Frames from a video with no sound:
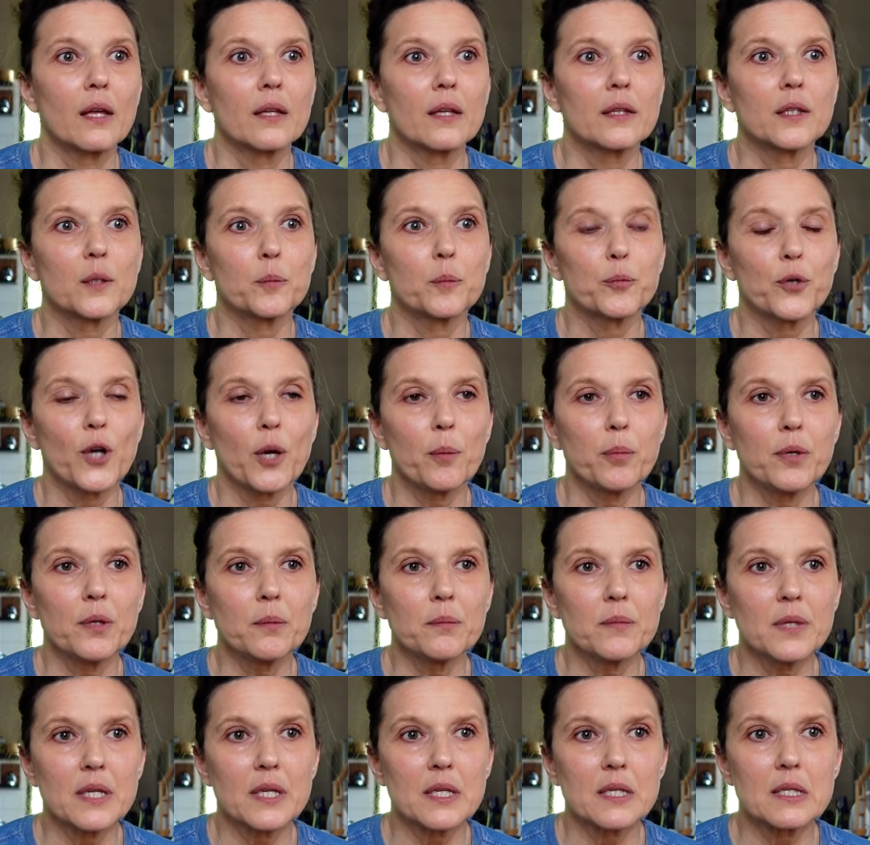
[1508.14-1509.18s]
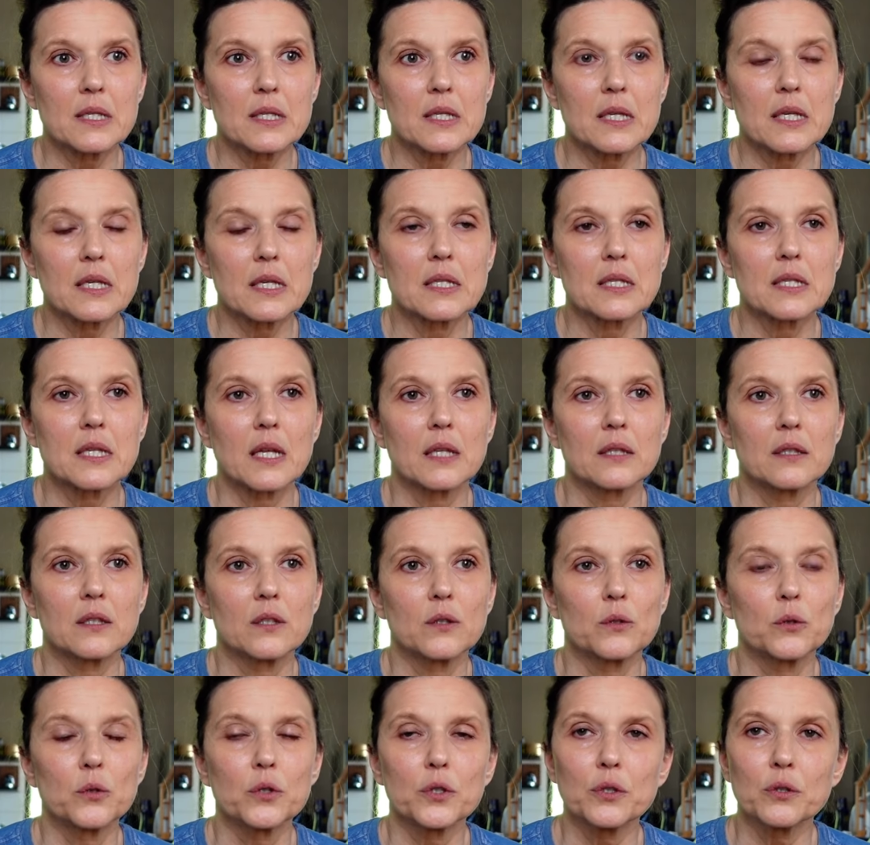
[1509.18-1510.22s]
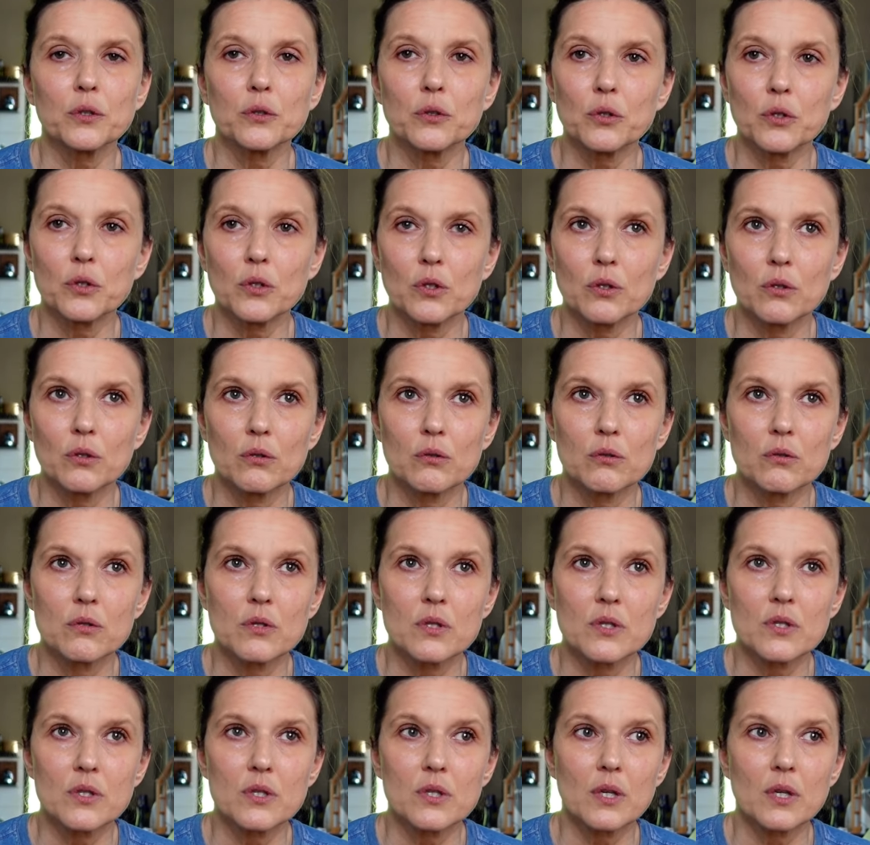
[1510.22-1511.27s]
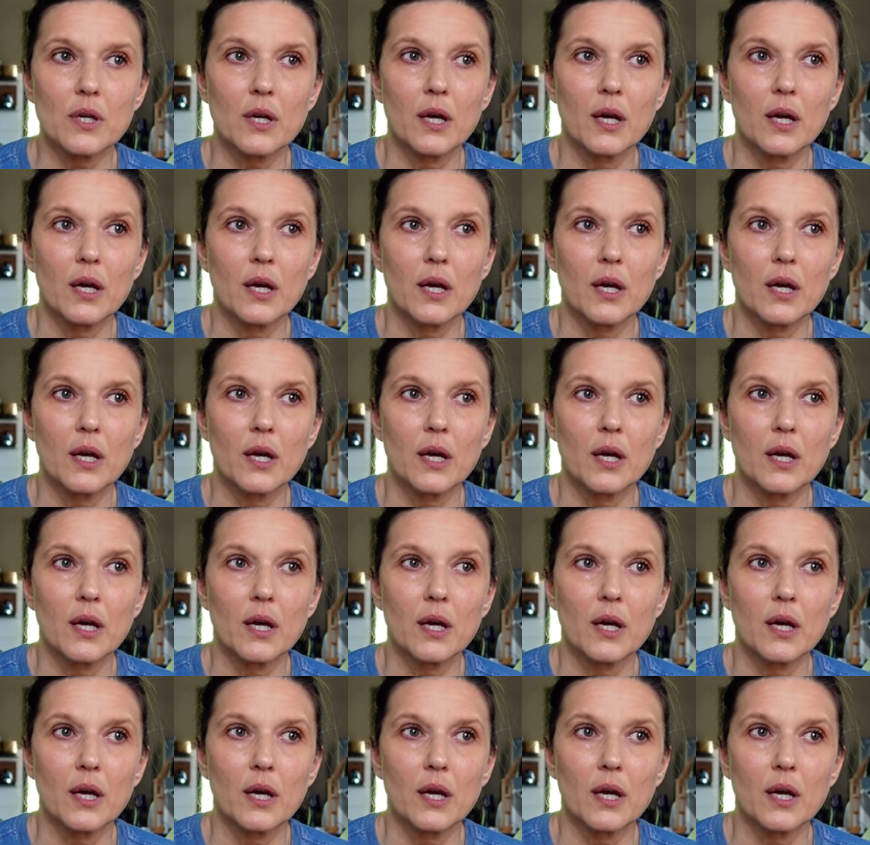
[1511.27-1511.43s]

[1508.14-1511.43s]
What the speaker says: The problem is that in order to use